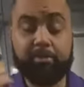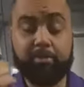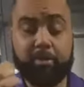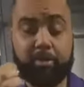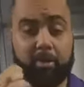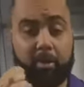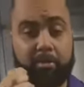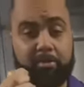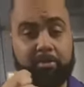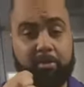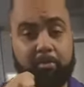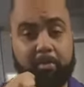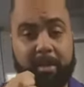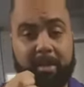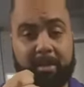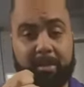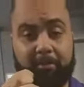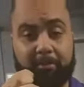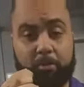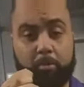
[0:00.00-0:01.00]
You can also
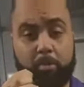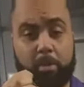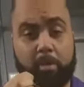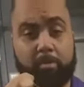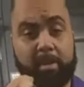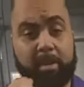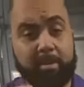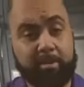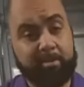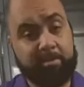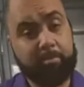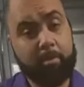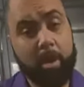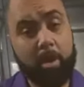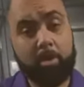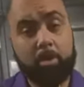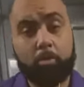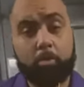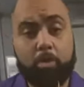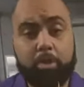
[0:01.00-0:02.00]
make it if you want to make a
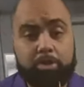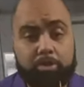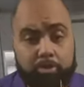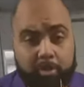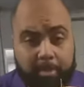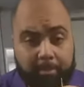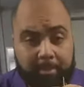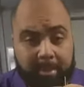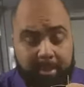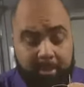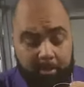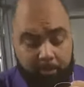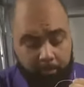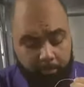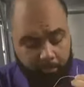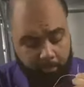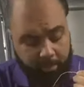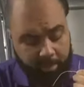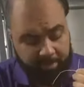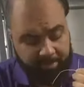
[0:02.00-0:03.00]
smaller one, you can make
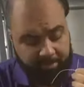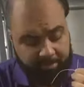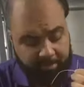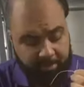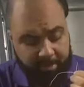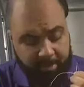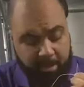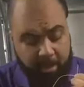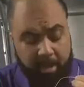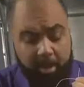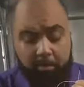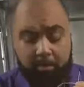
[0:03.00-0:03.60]
a bracelet.